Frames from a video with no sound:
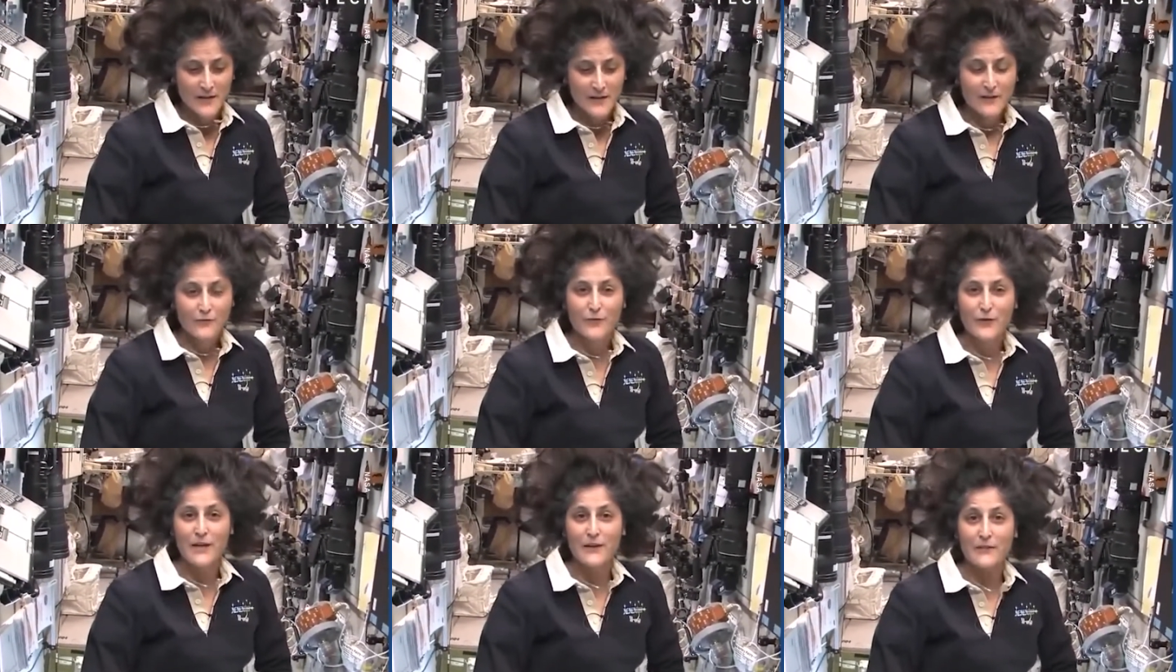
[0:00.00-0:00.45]

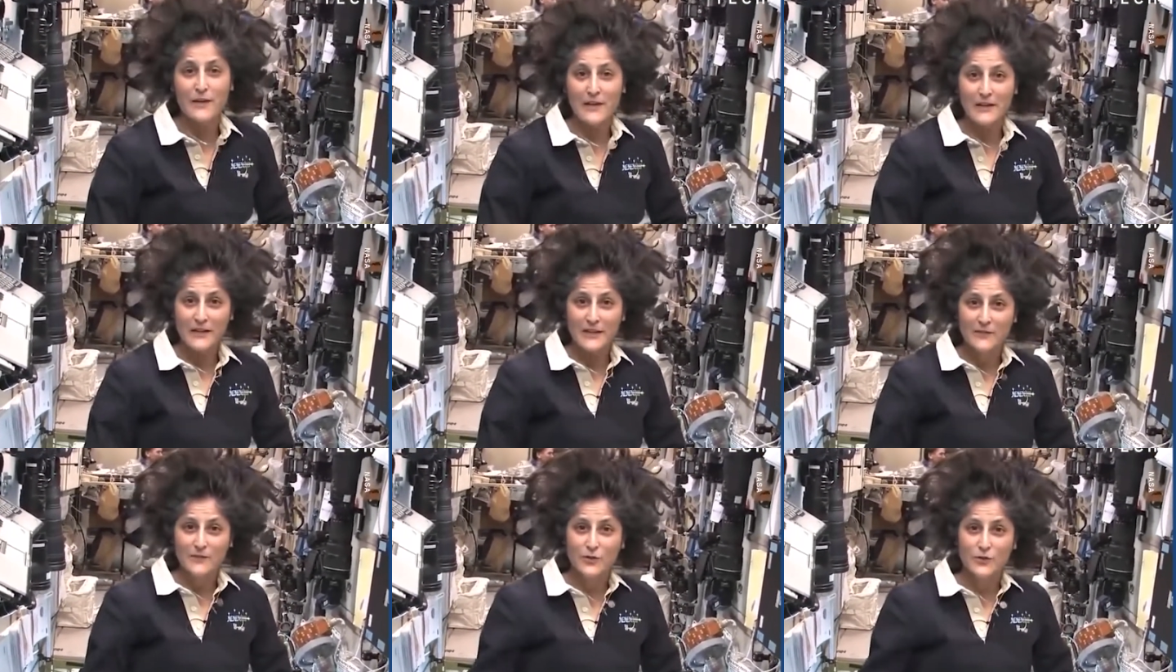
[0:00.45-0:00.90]
If we have
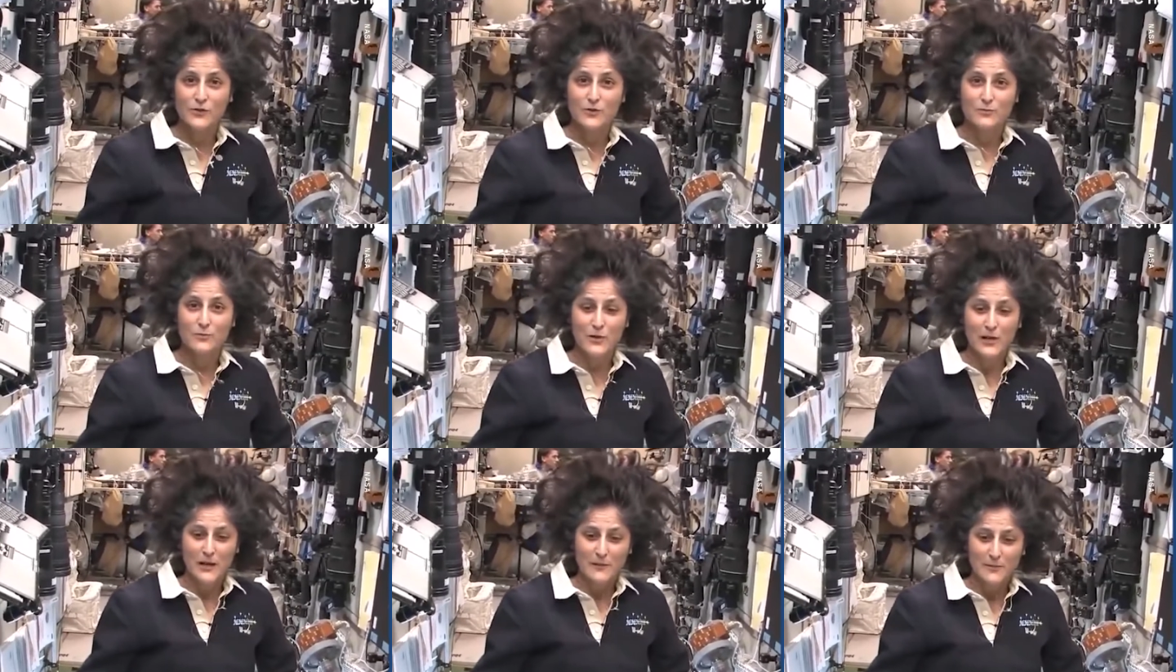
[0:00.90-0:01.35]
any of
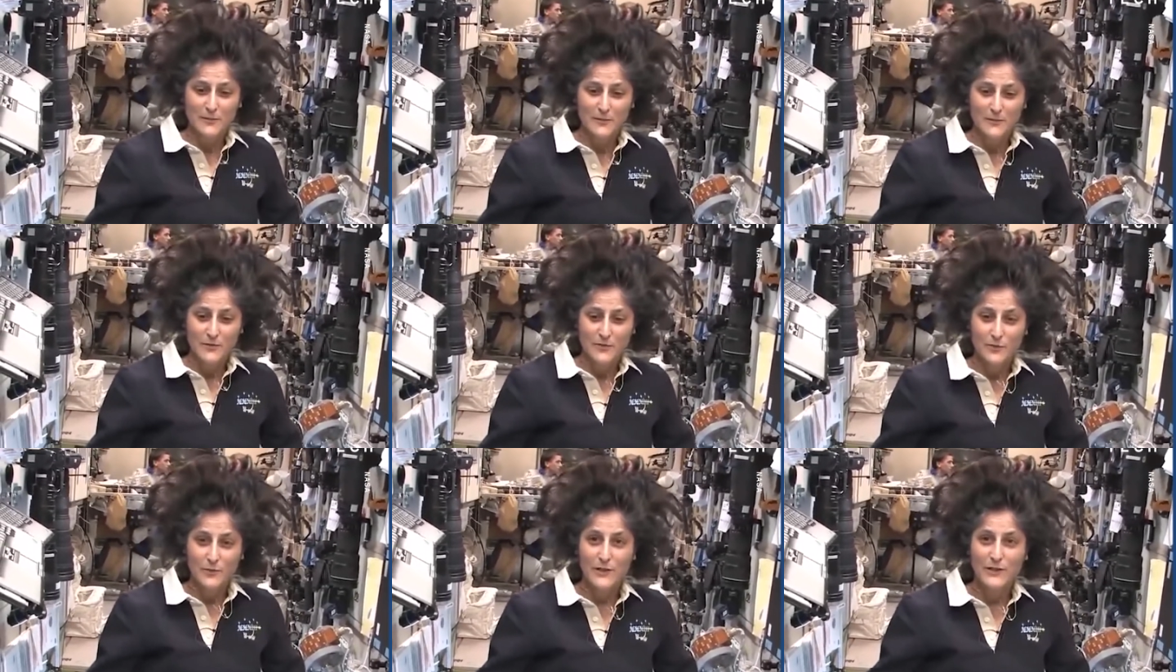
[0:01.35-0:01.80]
those
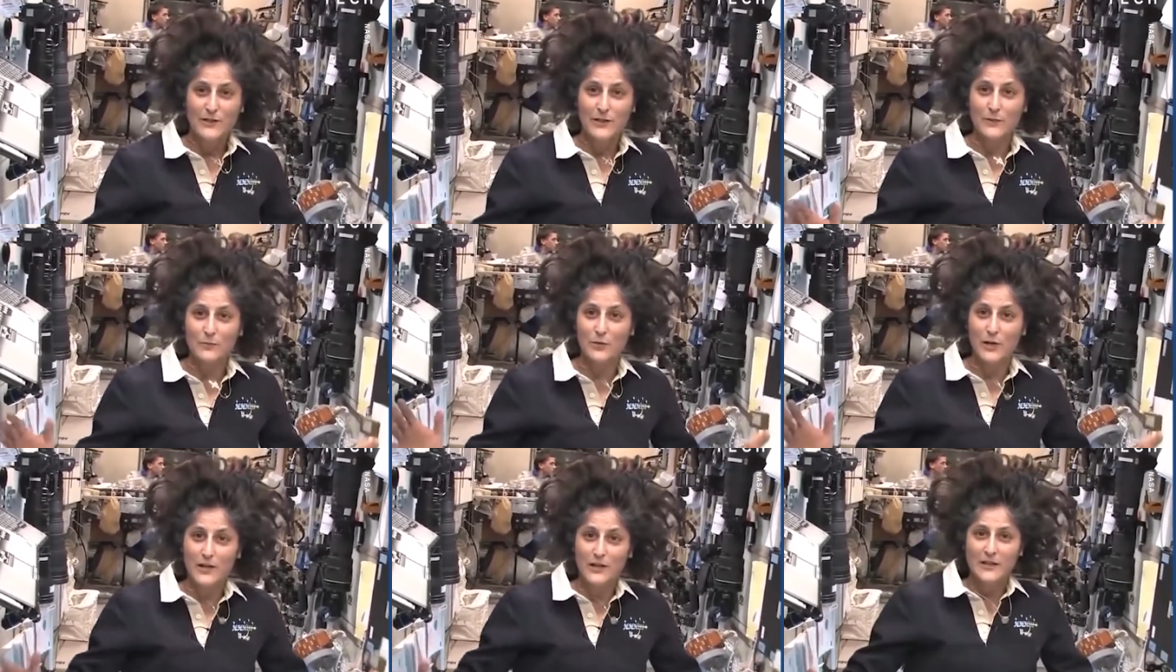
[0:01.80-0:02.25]
problems, we
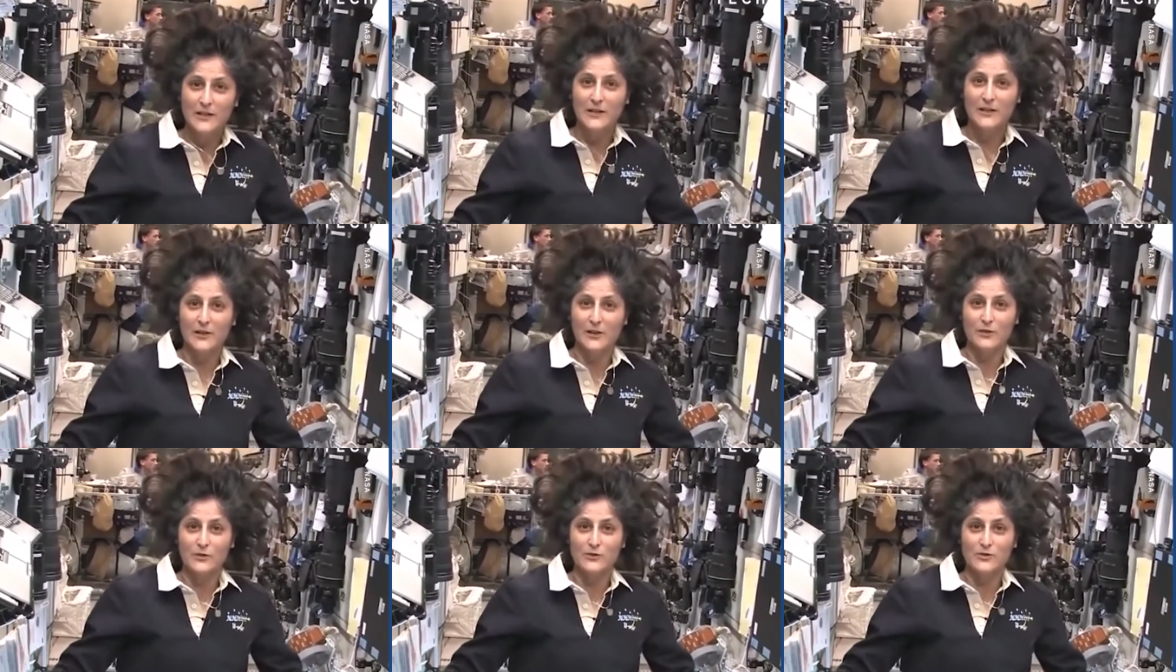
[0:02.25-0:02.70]
come right
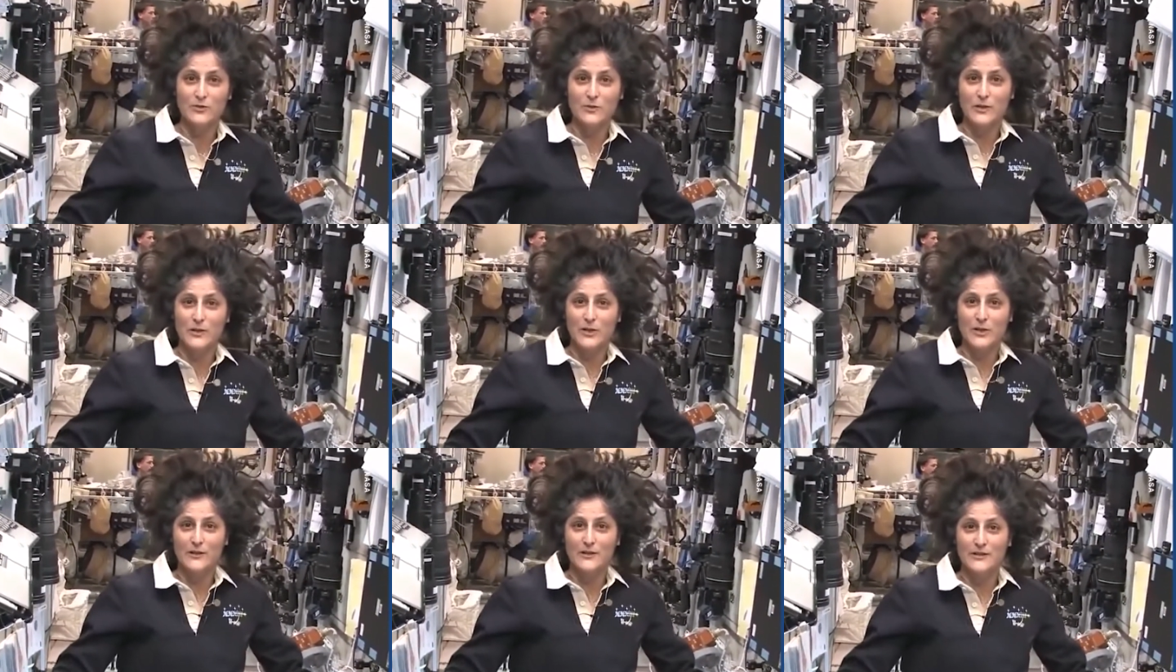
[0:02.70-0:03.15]
here, which we
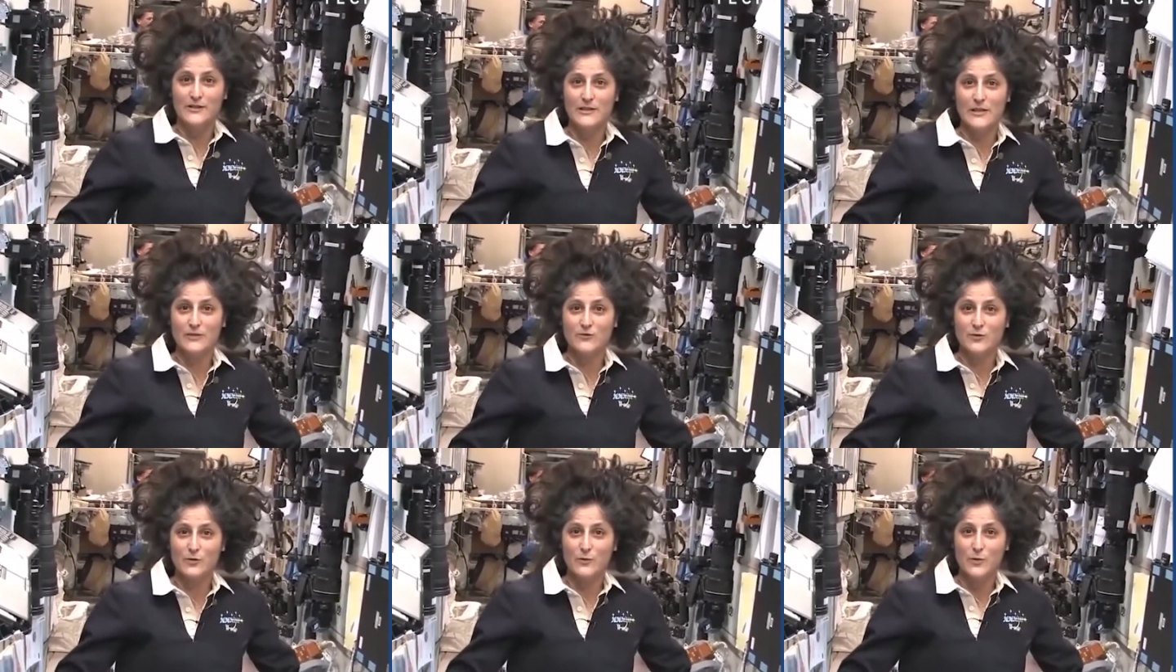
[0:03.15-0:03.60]
call the
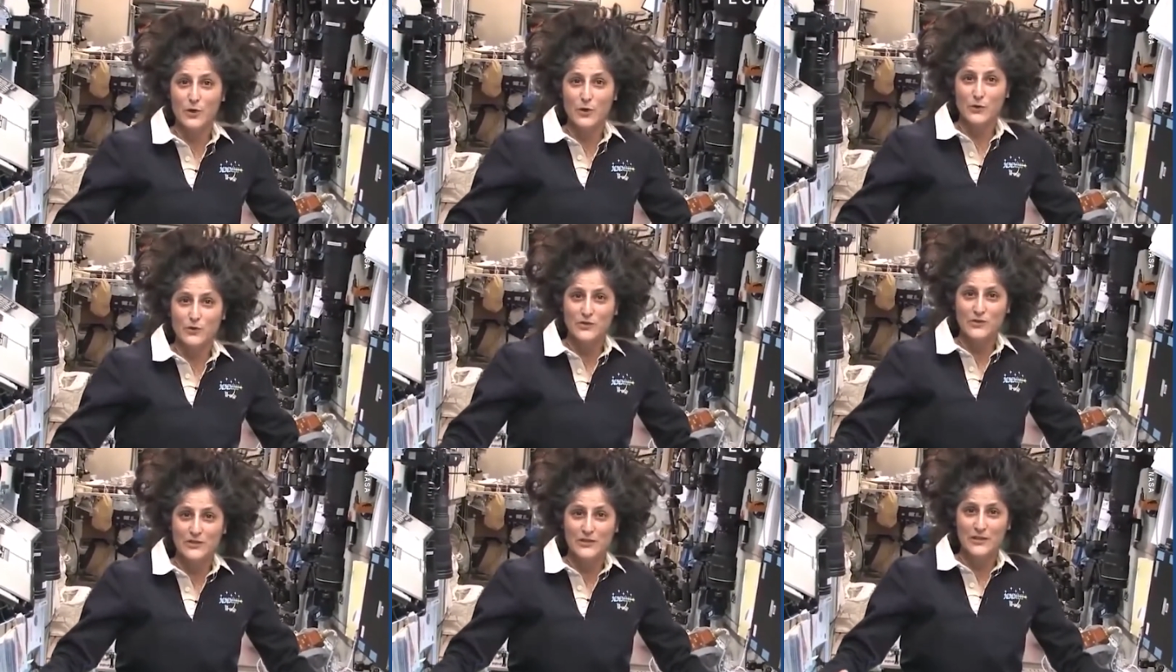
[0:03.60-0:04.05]
central
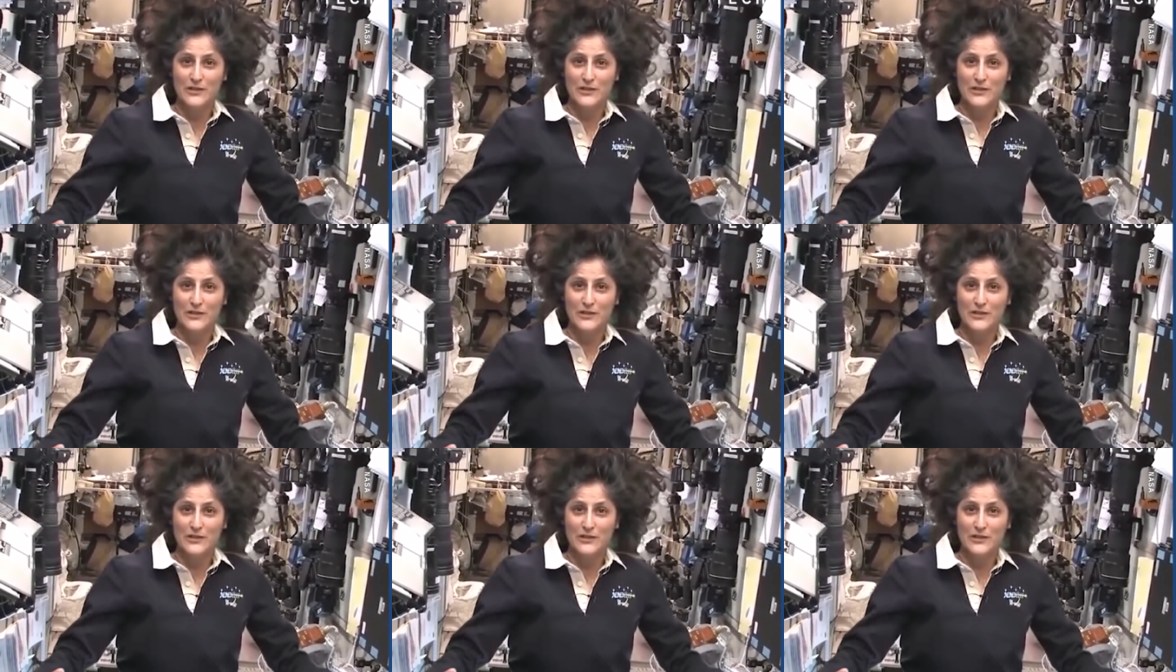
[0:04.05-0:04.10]
post.